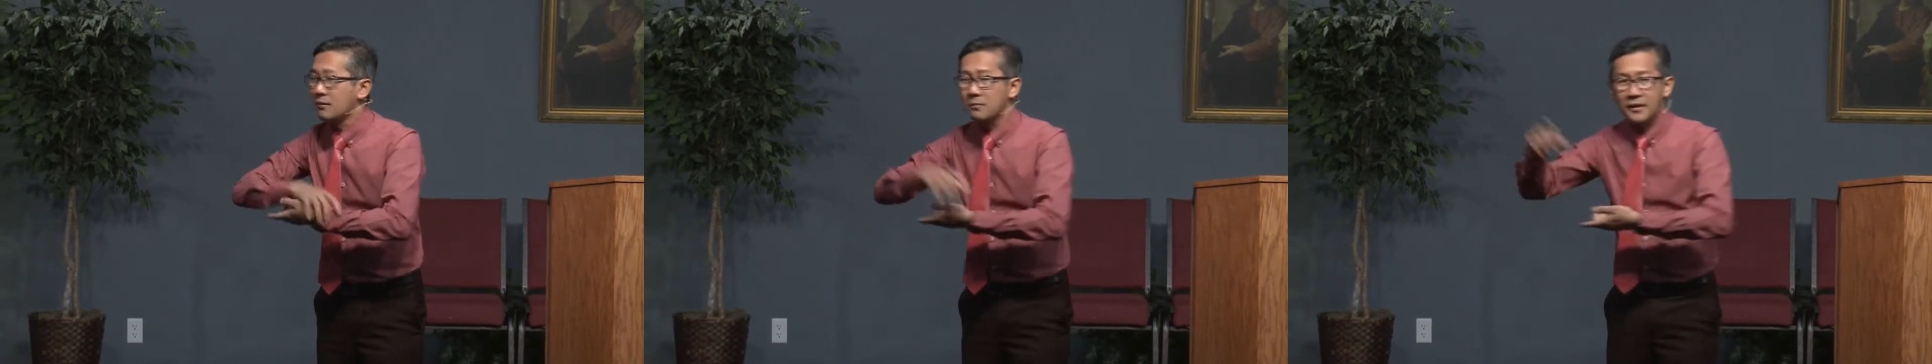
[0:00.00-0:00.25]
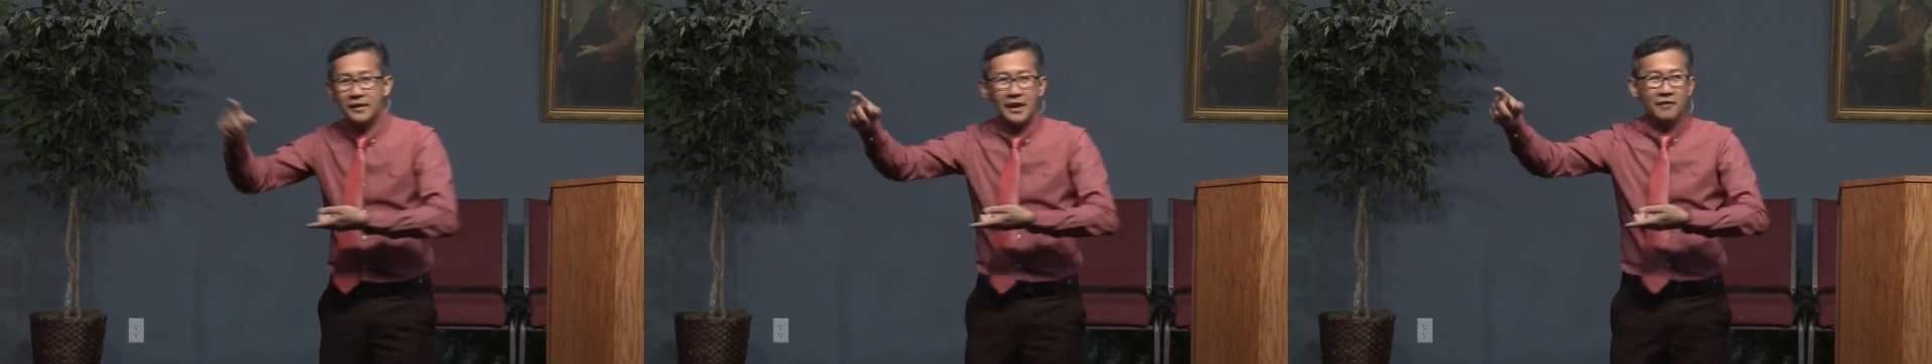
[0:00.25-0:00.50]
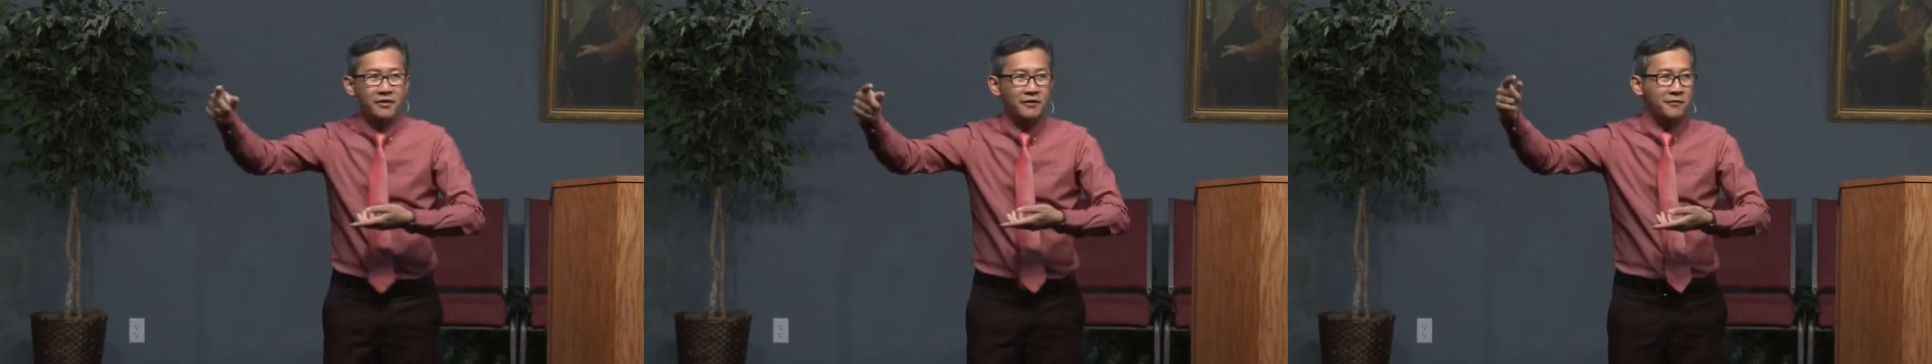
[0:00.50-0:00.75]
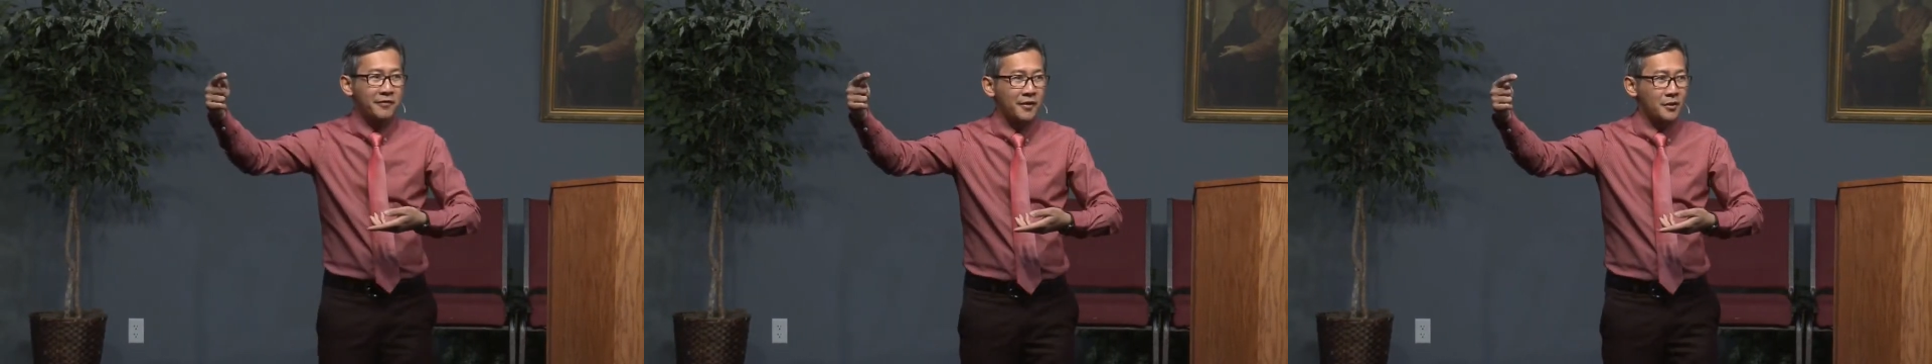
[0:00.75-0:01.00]
Whatever
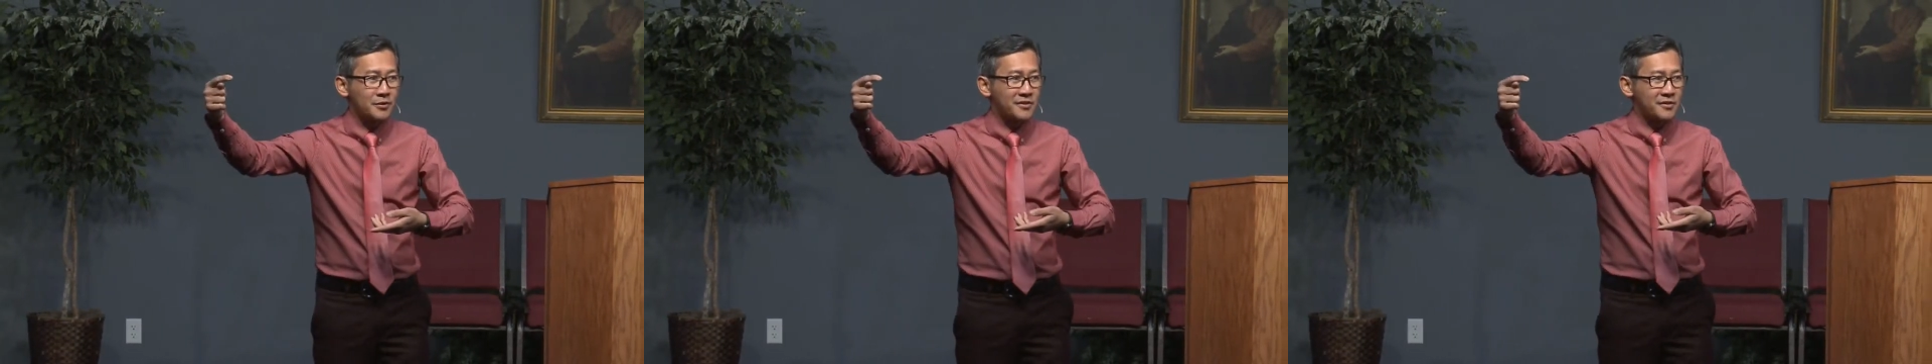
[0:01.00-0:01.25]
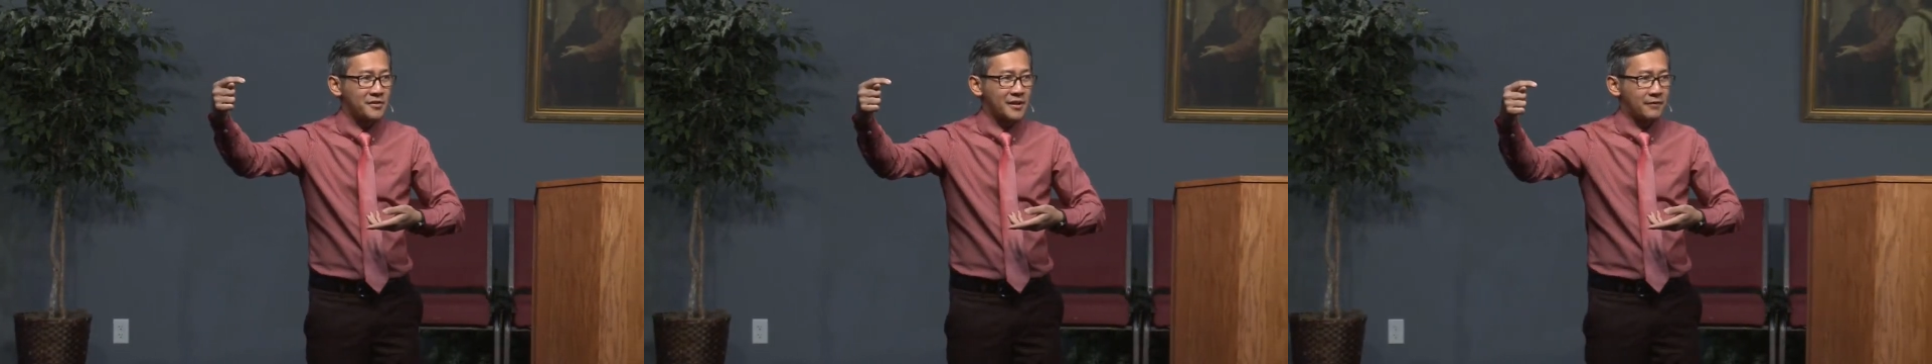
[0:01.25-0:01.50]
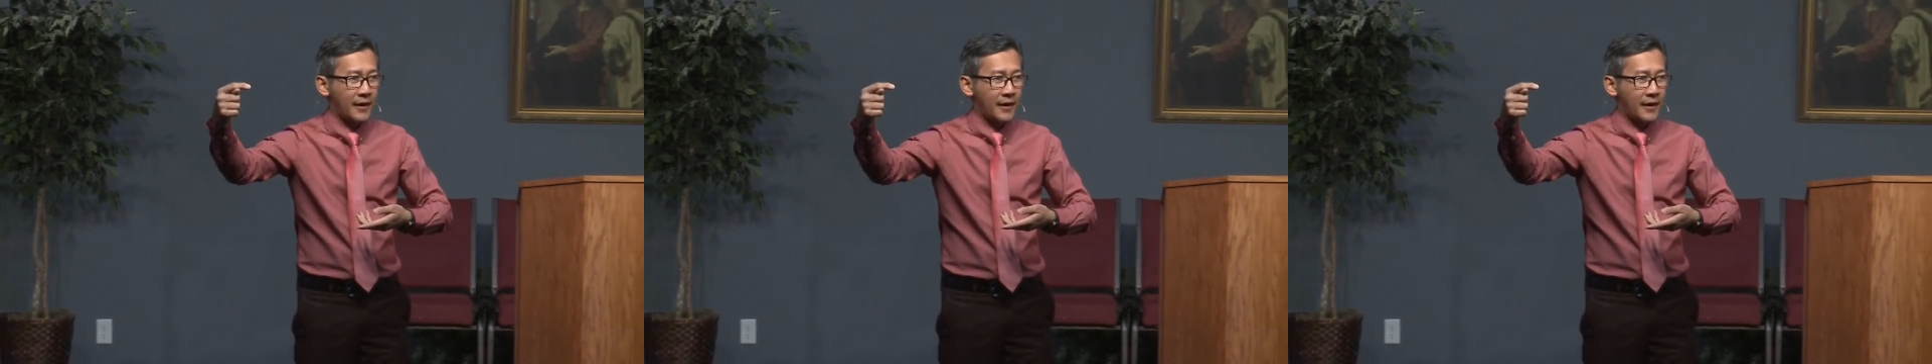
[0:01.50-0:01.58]
flows through the